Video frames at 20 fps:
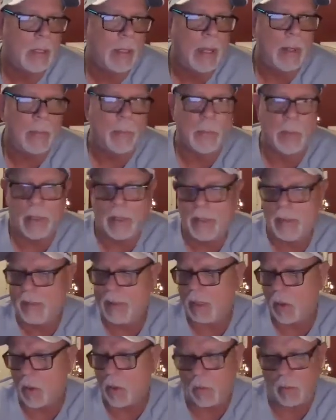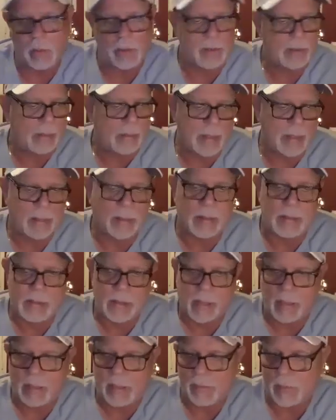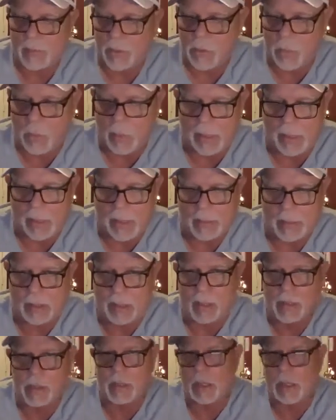And really the only thing I can tell you after 29 years,